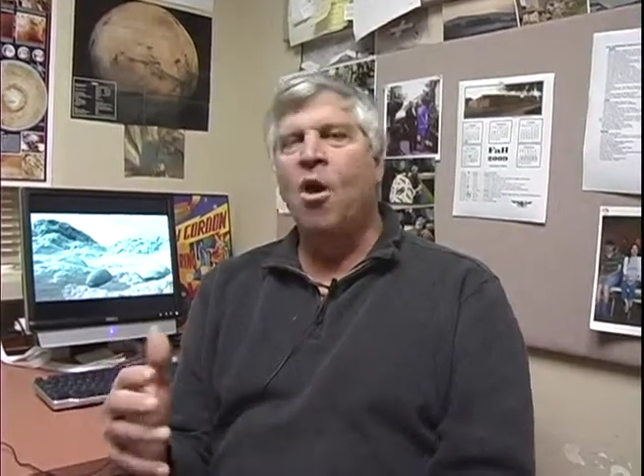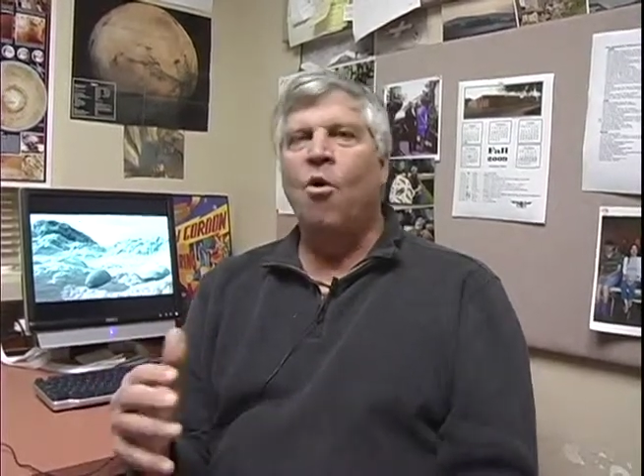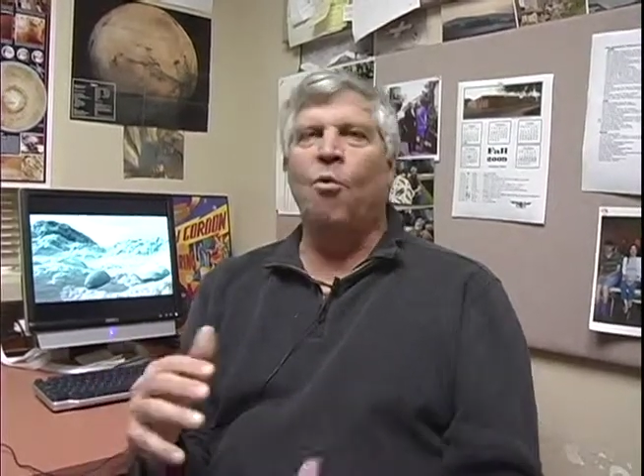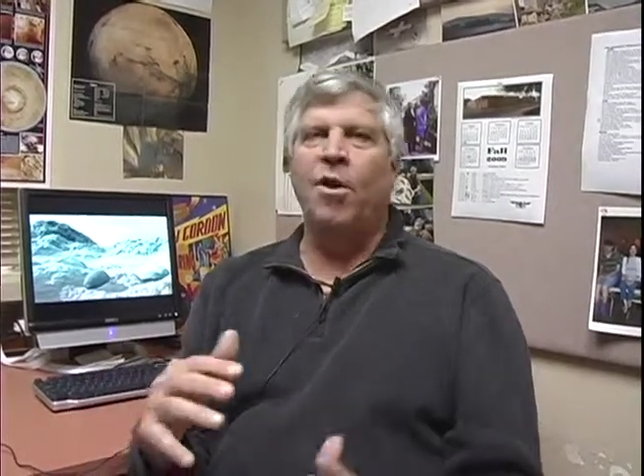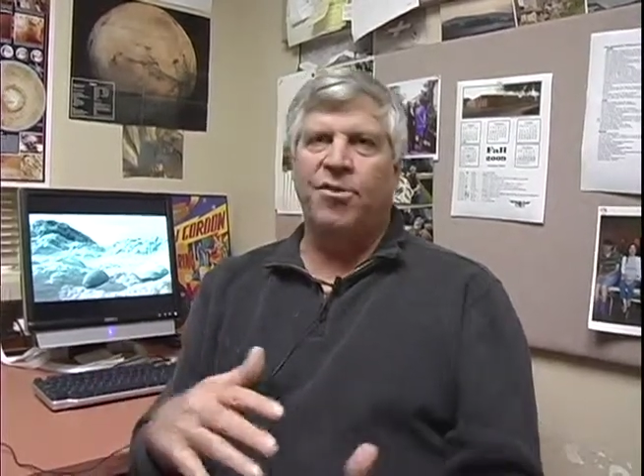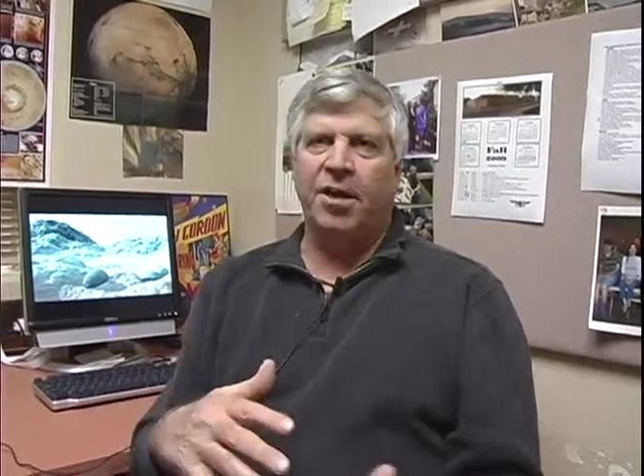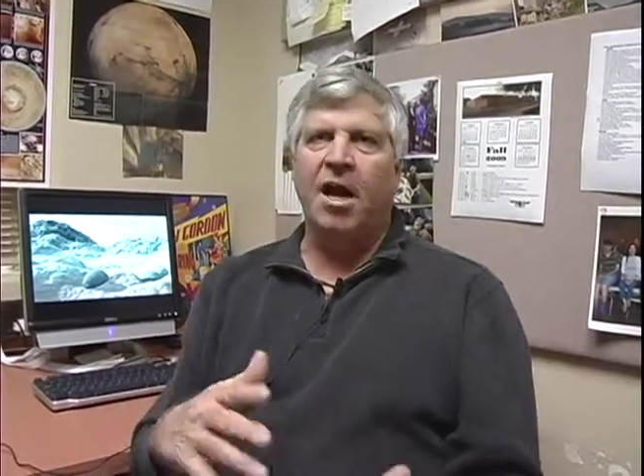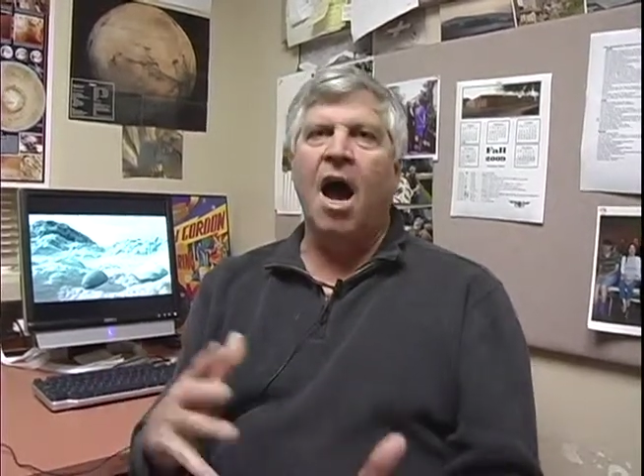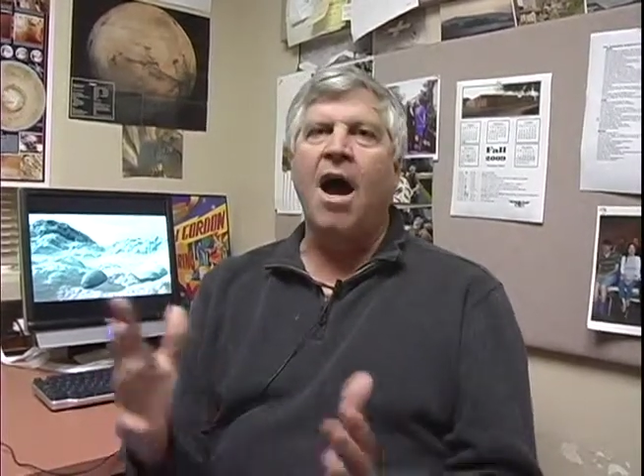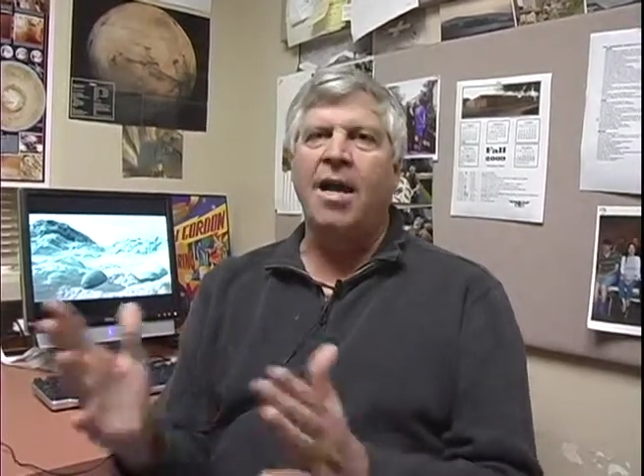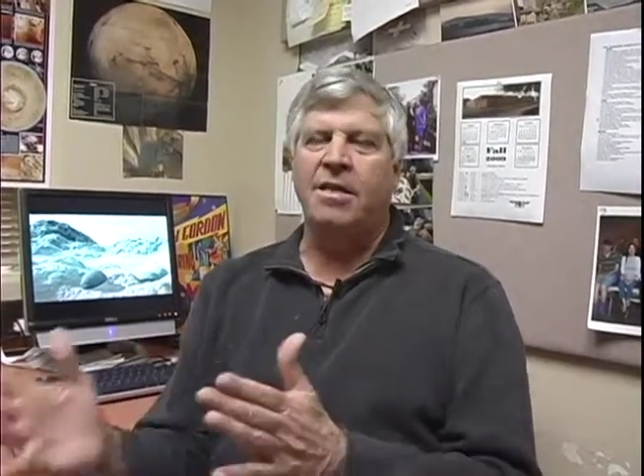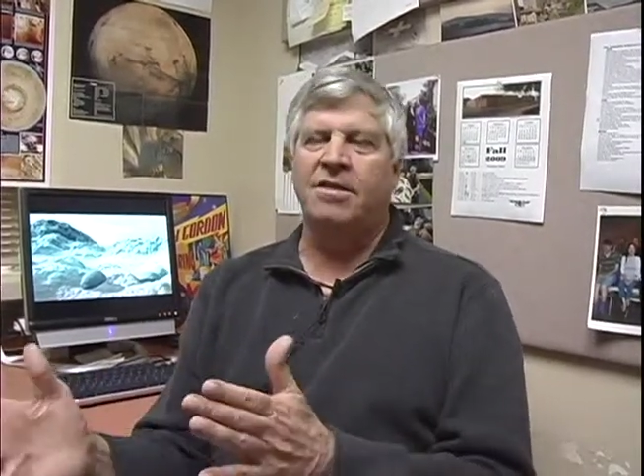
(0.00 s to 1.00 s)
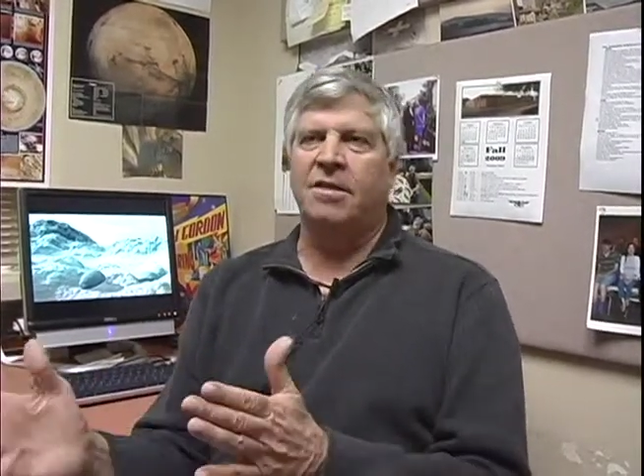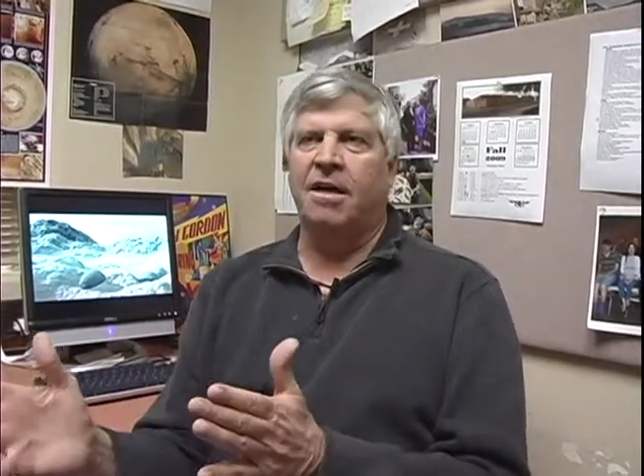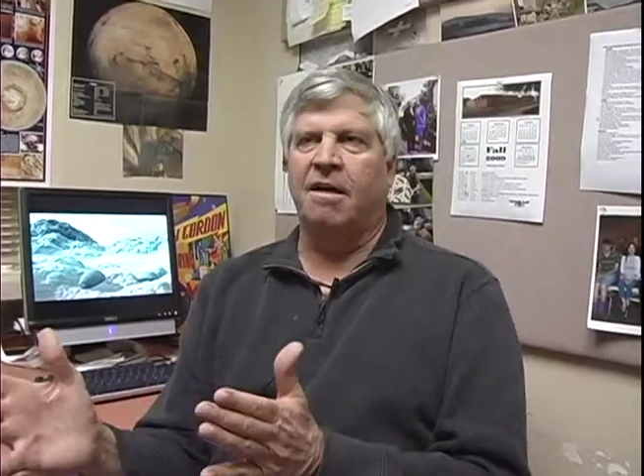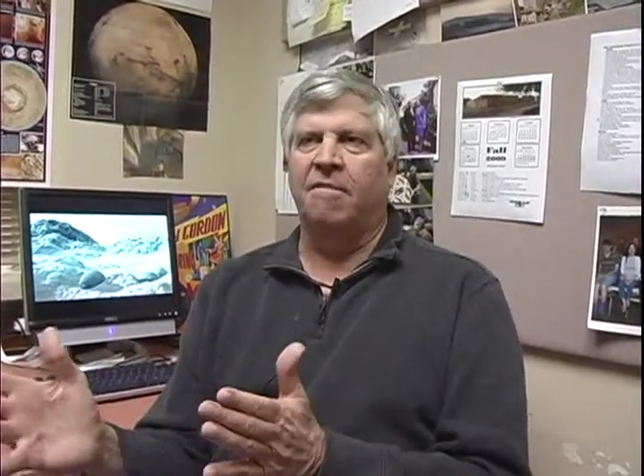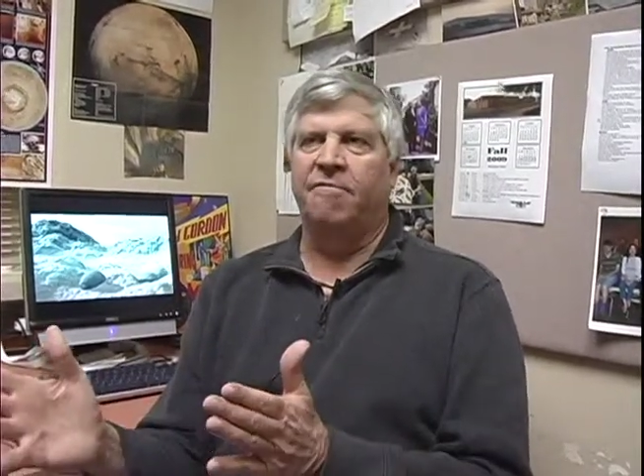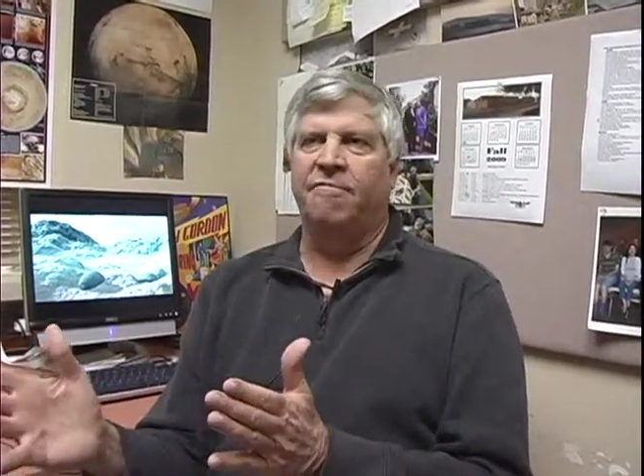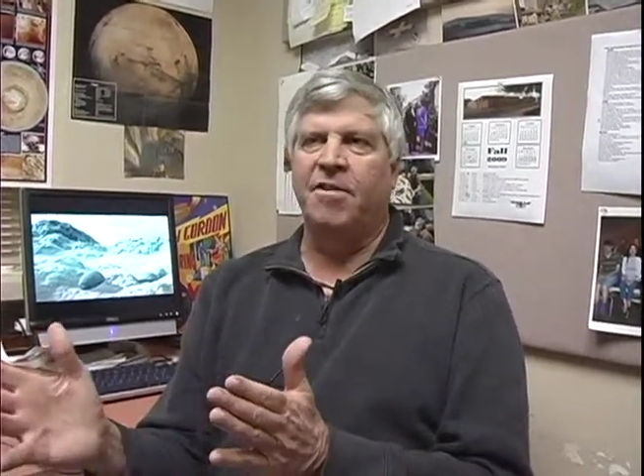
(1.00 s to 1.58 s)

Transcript: with the kinds of